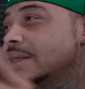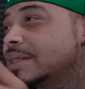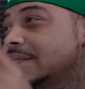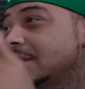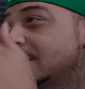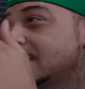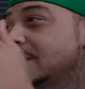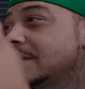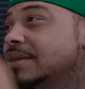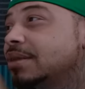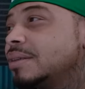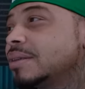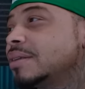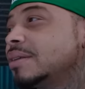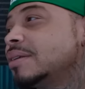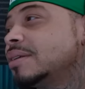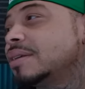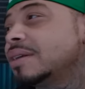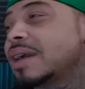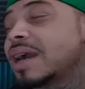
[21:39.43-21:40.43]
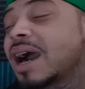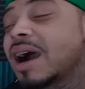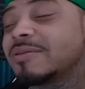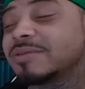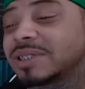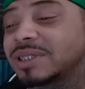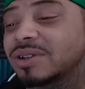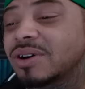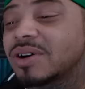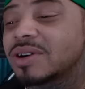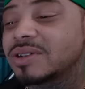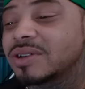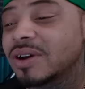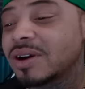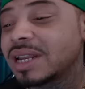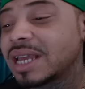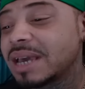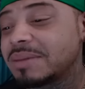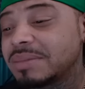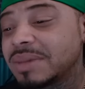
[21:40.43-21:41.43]
Shh. I was talking
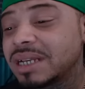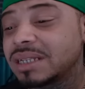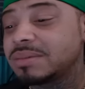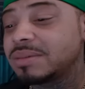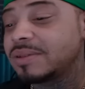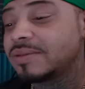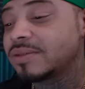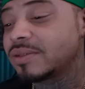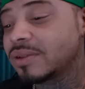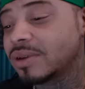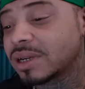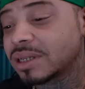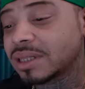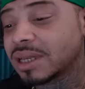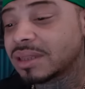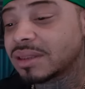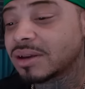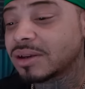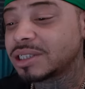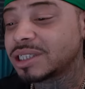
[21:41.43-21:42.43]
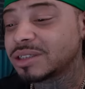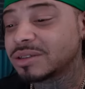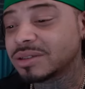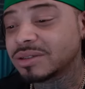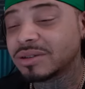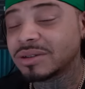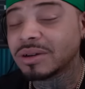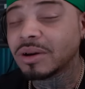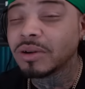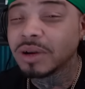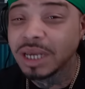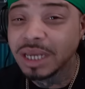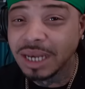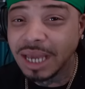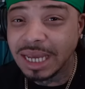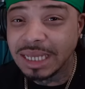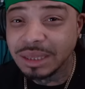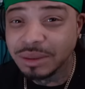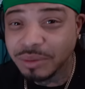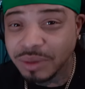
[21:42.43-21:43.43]
all that mess before because I thought she was only gonna get
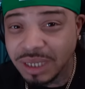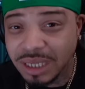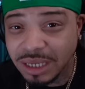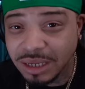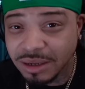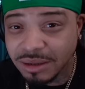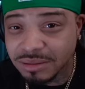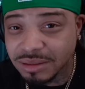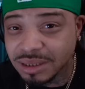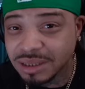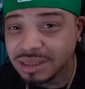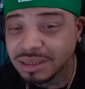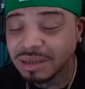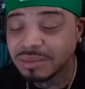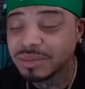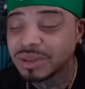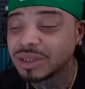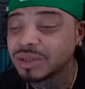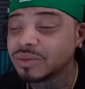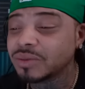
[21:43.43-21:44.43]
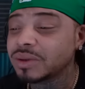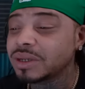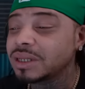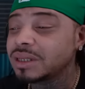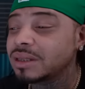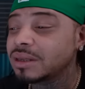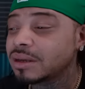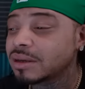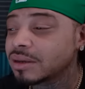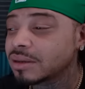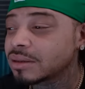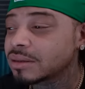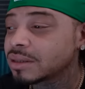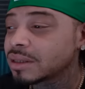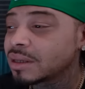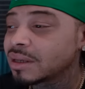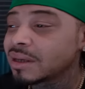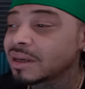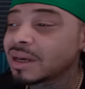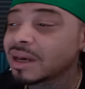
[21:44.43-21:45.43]
like three years or something, but 20 years.
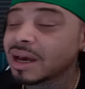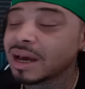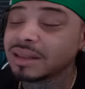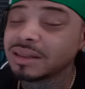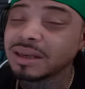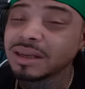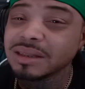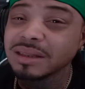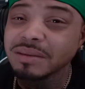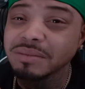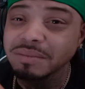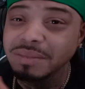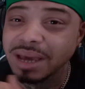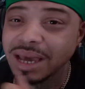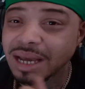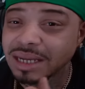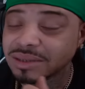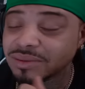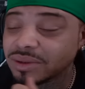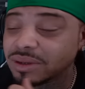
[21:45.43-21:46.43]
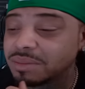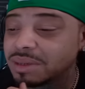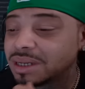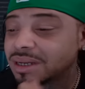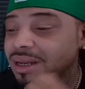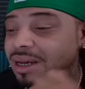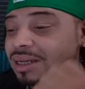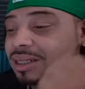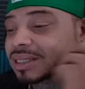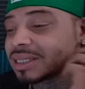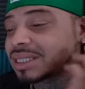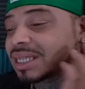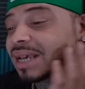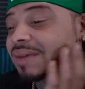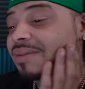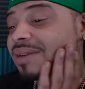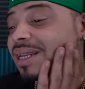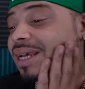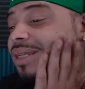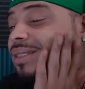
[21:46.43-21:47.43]
I think the max would have been like
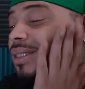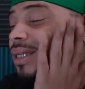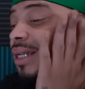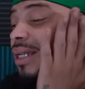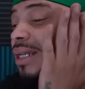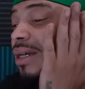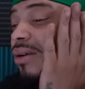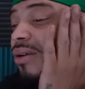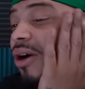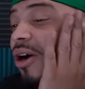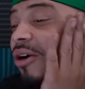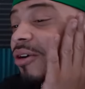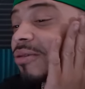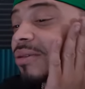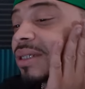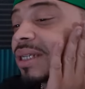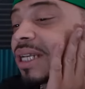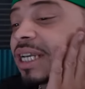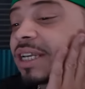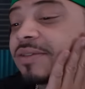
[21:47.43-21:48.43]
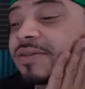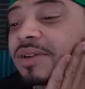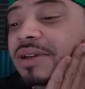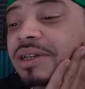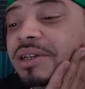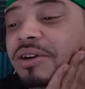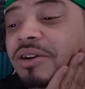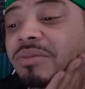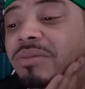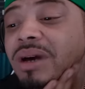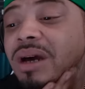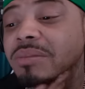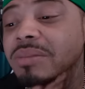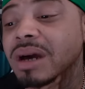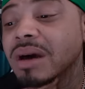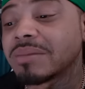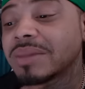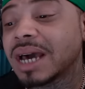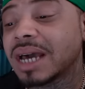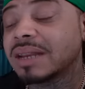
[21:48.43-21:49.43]
seven. That's a little OD for little mama.
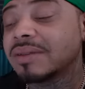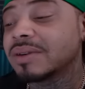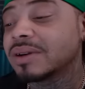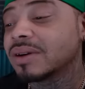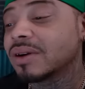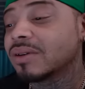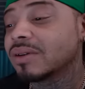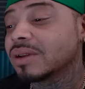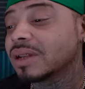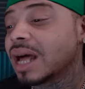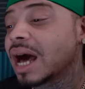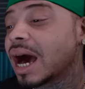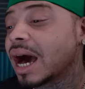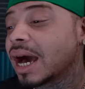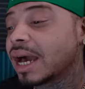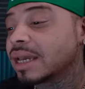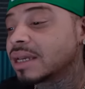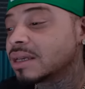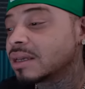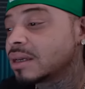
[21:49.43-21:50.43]
I'm not even gonna lie.